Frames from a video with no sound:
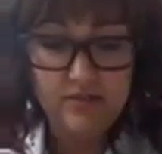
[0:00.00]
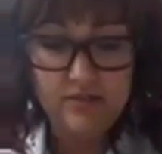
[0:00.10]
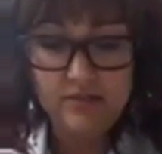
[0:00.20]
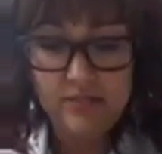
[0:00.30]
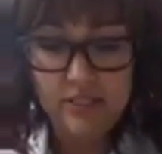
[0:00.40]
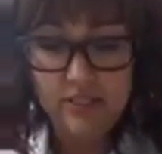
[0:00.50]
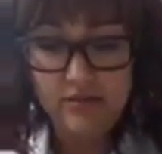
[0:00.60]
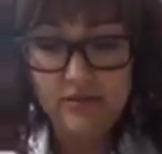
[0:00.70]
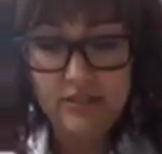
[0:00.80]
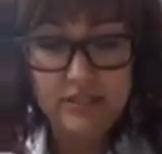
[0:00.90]
go ahead and
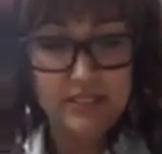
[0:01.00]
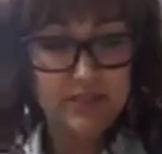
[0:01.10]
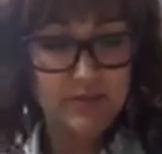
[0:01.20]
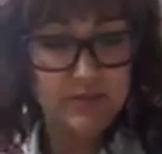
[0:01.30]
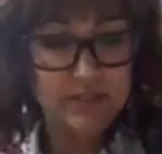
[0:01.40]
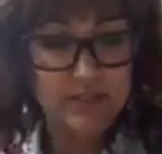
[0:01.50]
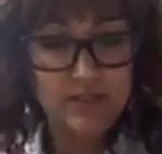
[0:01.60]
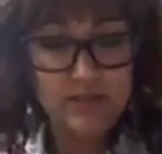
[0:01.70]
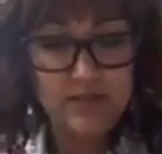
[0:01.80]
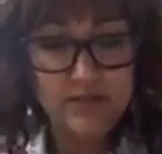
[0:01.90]
use this one.